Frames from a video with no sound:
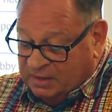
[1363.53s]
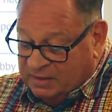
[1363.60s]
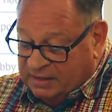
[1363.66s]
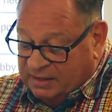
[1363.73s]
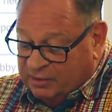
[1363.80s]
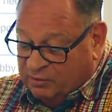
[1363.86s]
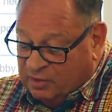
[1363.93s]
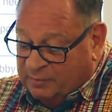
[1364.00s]
They
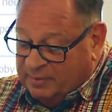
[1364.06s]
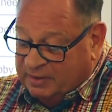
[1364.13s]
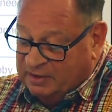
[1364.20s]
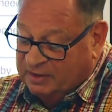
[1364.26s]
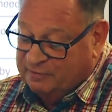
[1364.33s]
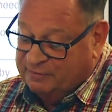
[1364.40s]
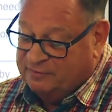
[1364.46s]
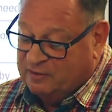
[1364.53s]
grew up in an
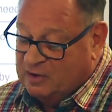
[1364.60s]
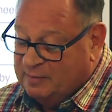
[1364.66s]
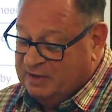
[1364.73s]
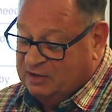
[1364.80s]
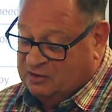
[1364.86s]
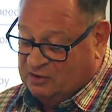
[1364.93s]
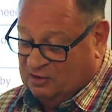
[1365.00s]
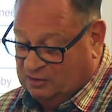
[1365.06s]

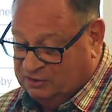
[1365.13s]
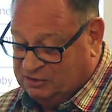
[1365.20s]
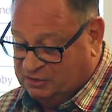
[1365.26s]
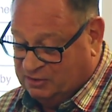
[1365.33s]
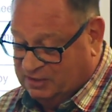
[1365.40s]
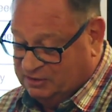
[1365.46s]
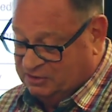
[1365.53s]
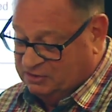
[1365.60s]
affirming
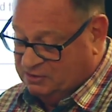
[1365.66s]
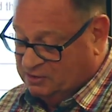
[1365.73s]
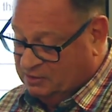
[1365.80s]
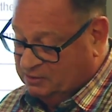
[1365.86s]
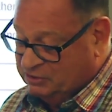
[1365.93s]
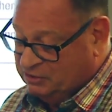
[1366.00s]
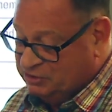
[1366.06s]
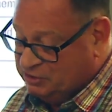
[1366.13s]
culture as
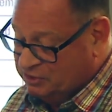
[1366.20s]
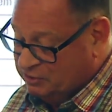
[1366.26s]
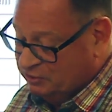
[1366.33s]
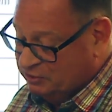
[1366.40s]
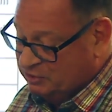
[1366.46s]
adults chose